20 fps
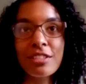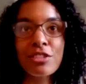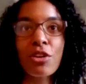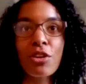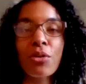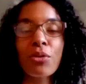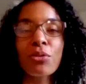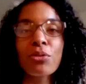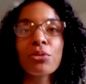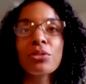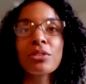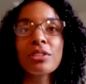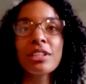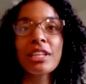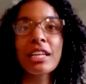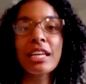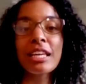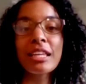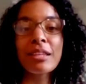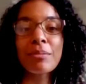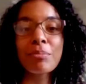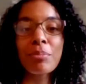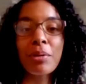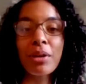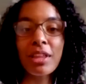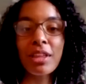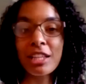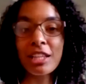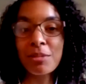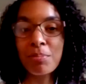So
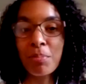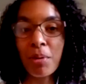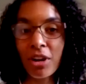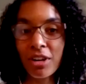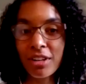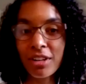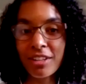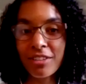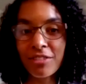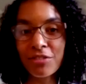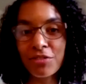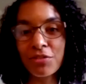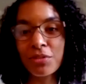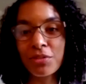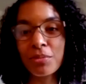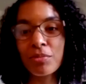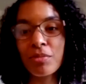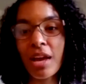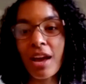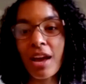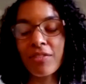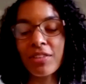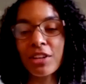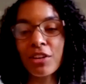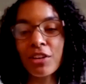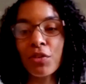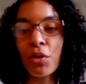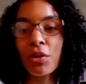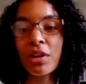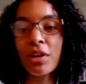that's part of having
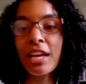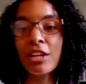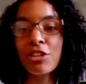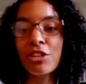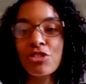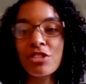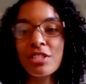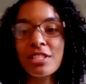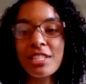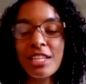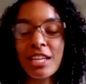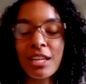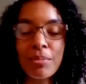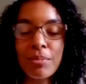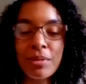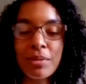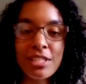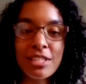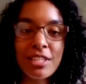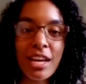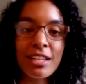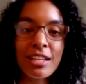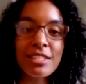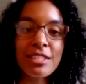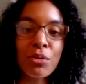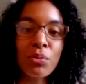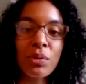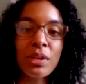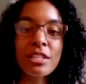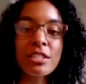a vocation team is nice
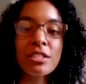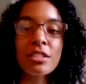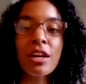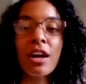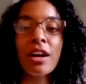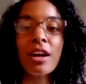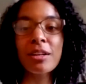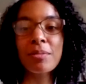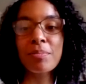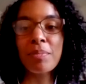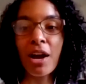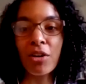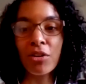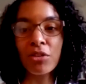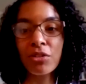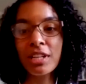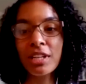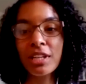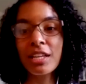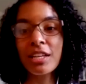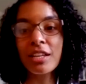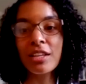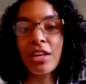that we can talk about